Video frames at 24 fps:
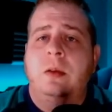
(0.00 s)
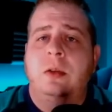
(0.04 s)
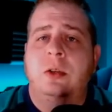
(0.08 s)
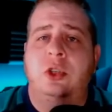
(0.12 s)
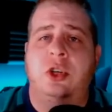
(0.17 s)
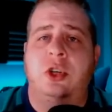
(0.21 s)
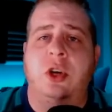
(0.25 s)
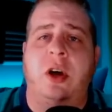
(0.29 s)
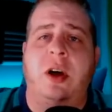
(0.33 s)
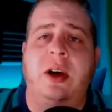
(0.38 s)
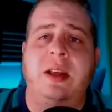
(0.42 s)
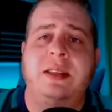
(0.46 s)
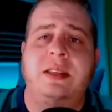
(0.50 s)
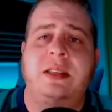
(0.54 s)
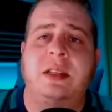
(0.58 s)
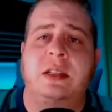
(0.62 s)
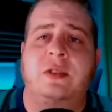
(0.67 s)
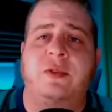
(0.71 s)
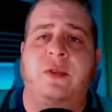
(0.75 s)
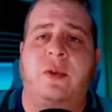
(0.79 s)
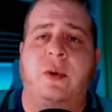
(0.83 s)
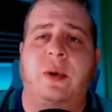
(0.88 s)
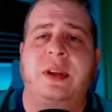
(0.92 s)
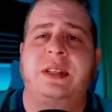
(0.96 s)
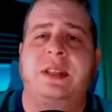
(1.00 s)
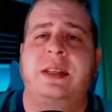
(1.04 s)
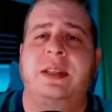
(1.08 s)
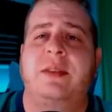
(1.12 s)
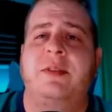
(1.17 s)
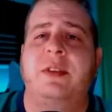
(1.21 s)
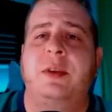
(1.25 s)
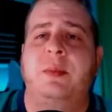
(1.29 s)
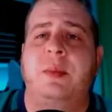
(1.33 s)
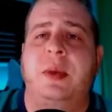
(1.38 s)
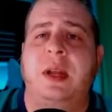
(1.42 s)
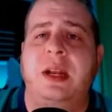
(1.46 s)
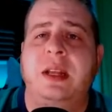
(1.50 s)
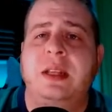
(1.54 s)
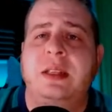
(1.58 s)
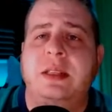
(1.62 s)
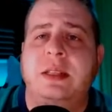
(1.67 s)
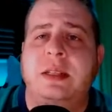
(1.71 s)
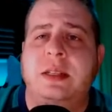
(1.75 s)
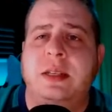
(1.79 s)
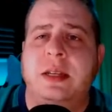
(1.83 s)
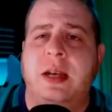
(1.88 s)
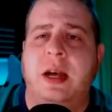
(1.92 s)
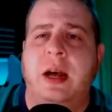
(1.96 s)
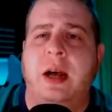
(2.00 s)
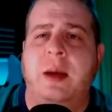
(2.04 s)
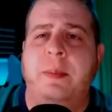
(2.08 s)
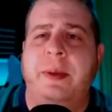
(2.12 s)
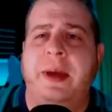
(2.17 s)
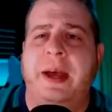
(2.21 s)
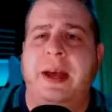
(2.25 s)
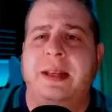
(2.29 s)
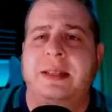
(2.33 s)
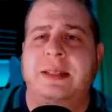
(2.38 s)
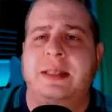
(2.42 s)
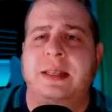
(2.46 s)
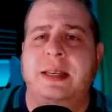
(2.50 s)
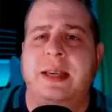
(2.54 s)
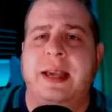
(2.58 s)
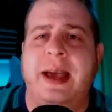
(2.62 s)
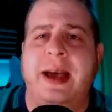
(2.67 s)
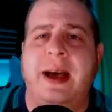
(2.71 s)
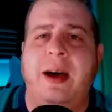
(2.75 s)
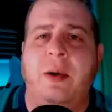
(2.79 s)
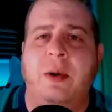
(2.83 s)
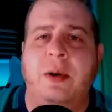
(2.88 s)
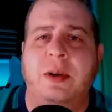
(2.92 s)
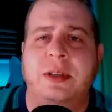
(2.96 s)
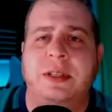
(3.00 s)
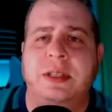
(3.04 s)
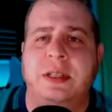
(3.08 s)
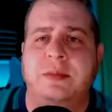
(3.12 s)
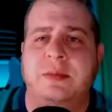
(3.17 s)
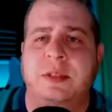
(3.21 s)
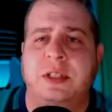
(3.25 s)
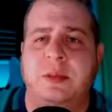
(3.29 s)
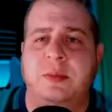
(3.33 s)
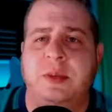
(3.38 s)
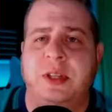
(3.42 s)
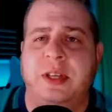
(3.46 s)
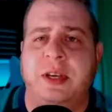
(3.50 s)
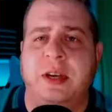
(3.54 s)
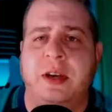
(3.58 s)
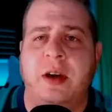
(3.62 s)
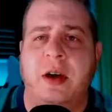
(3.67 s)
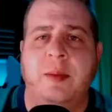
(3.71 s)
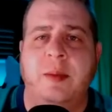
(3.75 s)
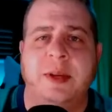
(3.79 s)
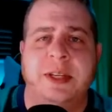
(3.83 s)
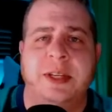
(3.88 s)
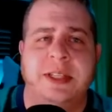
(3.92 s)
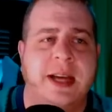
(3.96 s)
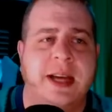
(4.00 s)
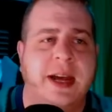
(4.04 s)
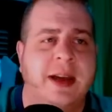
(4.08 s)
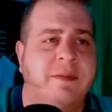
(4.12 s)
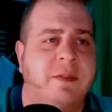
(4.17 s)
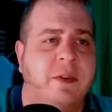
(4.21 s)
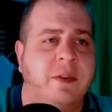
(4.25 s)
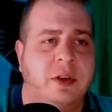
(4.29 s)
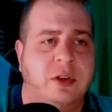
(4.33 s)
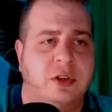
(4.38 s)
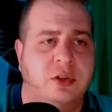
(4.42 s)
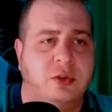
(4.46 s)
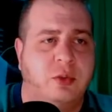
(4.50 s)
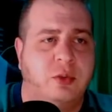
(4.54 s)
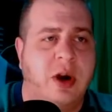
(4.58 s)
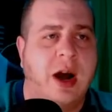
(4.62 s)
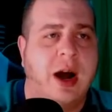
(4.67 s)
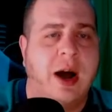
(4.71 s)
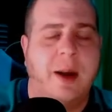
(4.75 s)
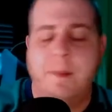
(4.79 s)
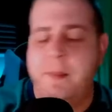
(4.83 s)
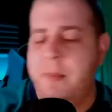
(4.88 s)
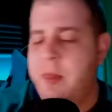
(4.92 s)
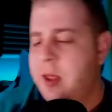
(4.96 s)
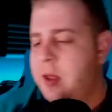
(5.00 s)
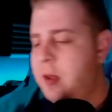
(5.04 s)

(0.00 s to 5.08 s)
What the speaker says: John says 47 minutes past the hour seems to be the common time for the drop.